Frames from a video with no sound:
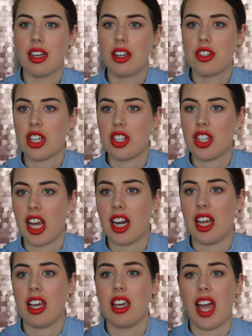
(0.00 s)

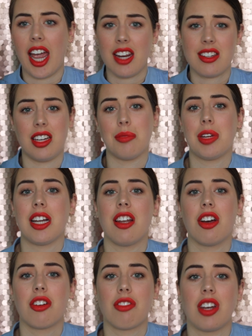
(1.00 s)
chit-chatty 18 minute
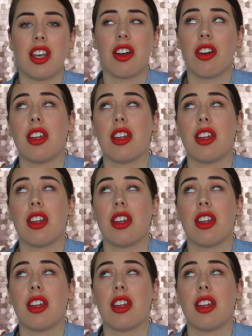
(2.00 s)
long video